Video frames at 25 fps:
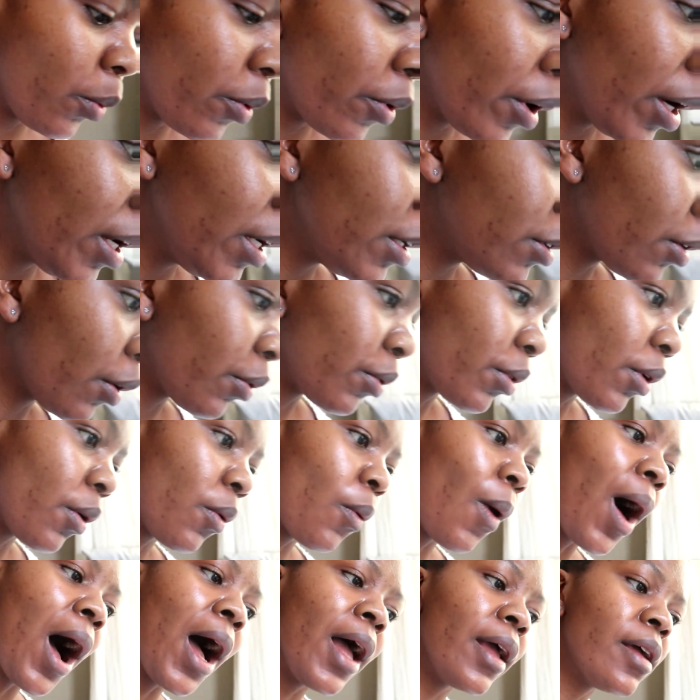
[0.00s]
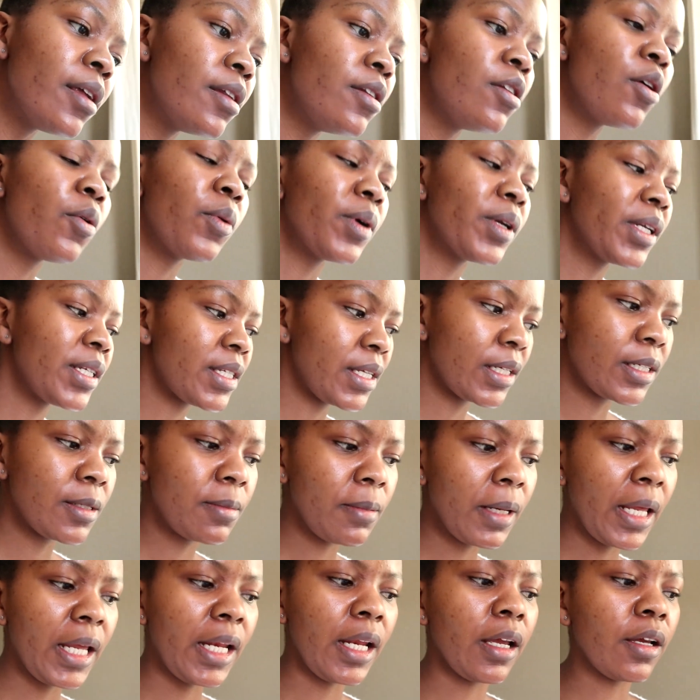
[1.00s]
Really don't know why. No one is
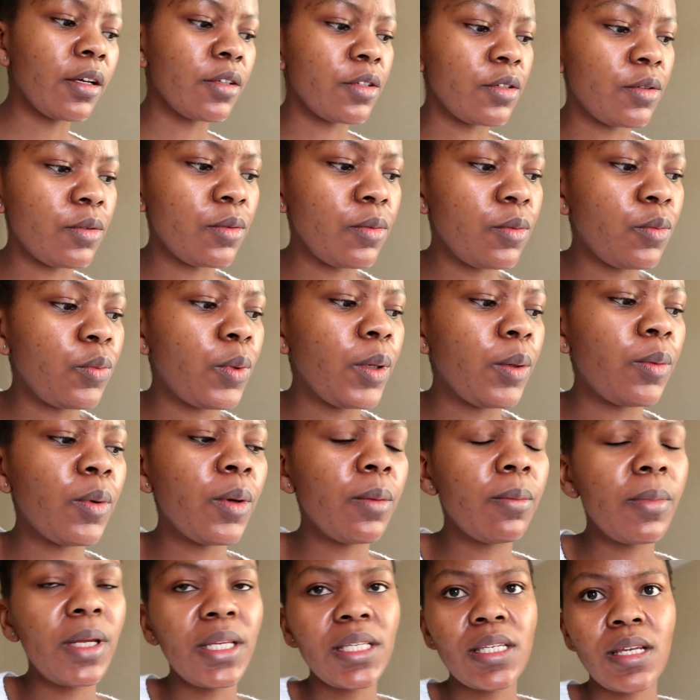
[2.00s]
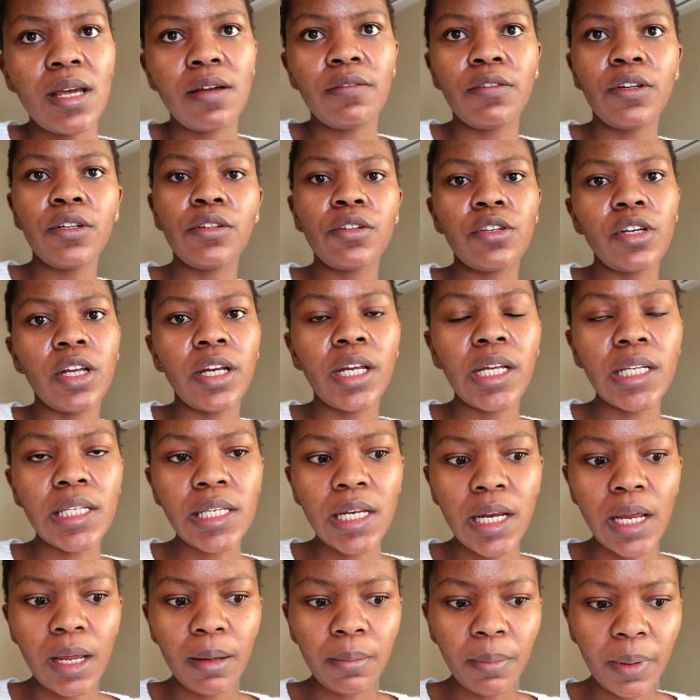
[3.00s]
explaining, because we weren't meant to have load shedding
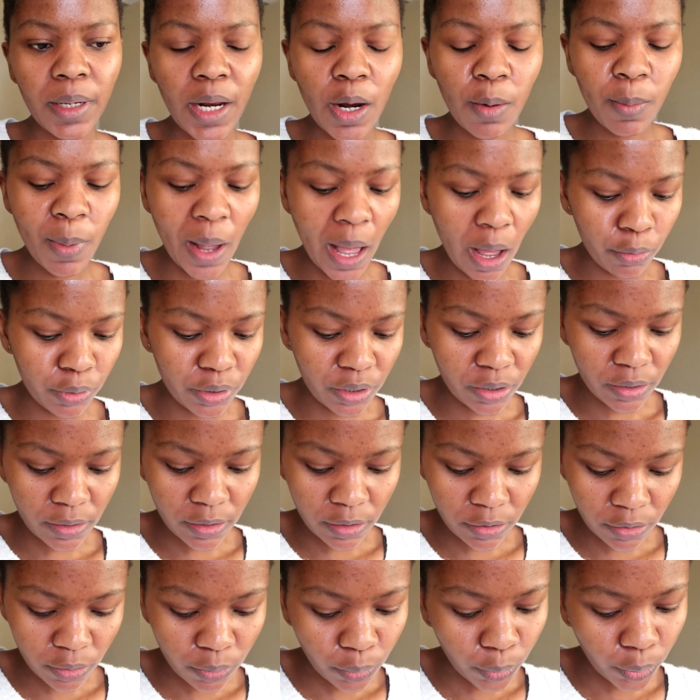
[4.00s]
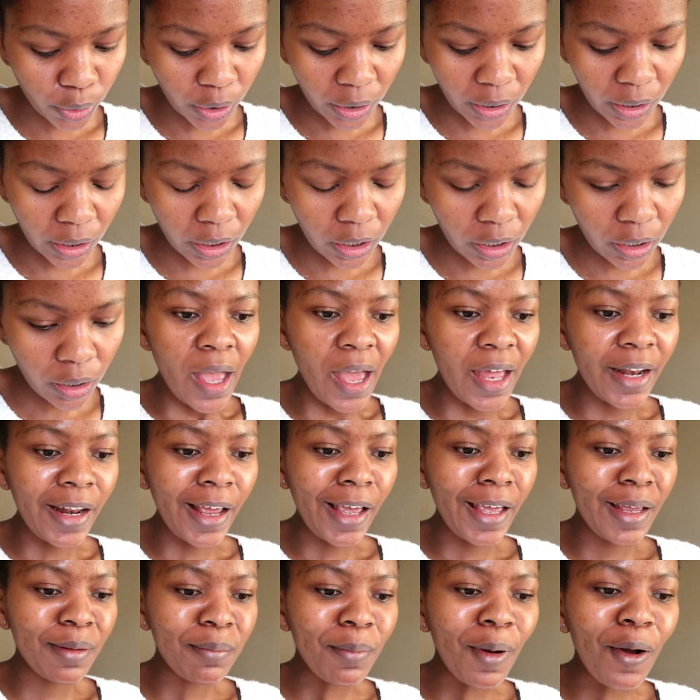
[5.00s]
today, but our power just isn't working. And I
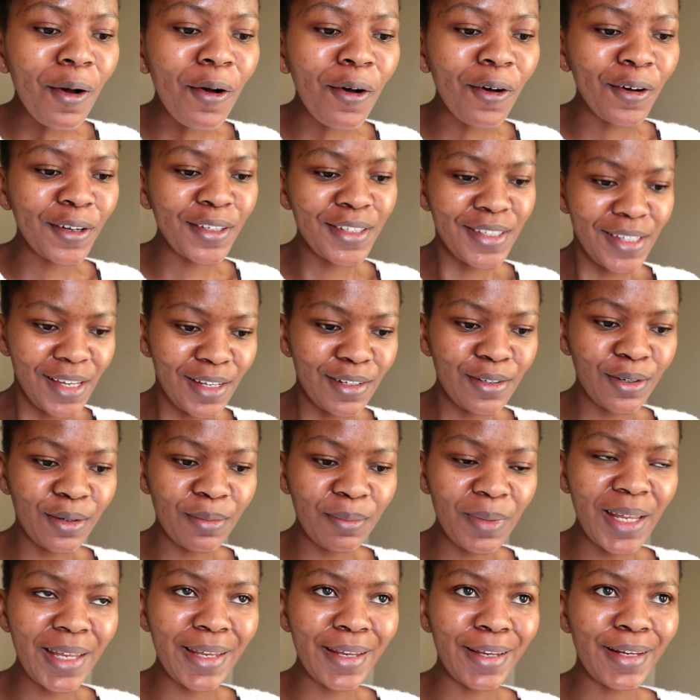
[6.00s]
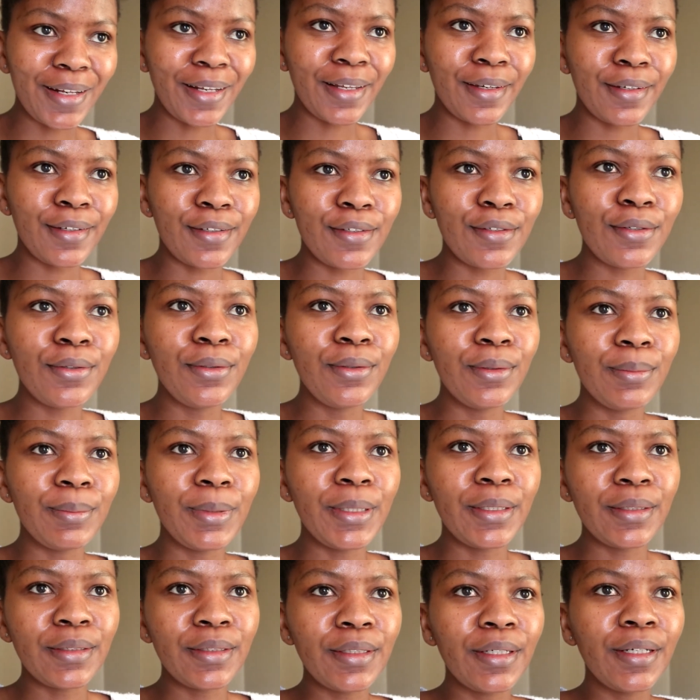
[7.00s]
had my heart set on making like a tuna
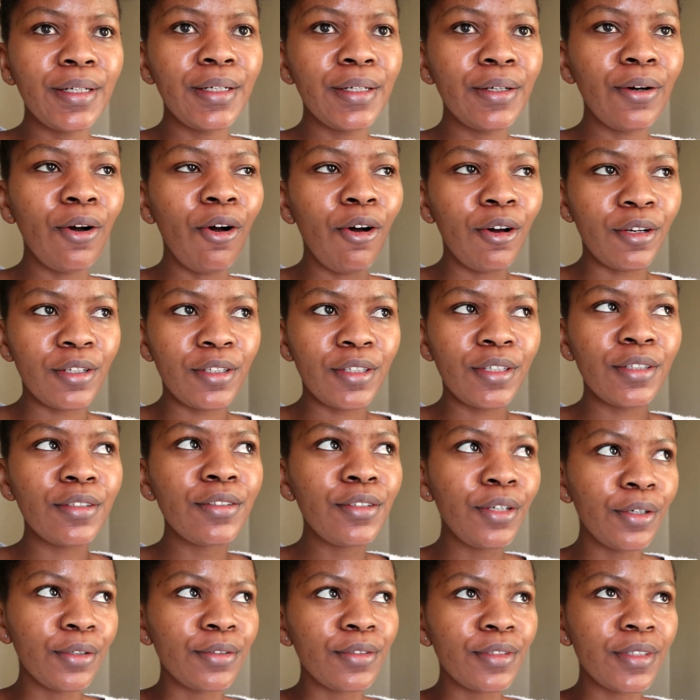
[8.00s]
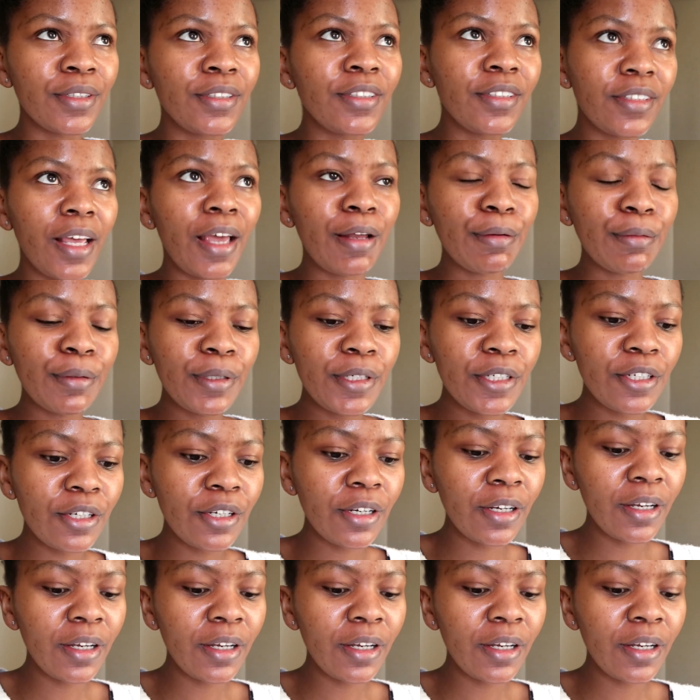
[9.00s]
melt hot toasted sandwich,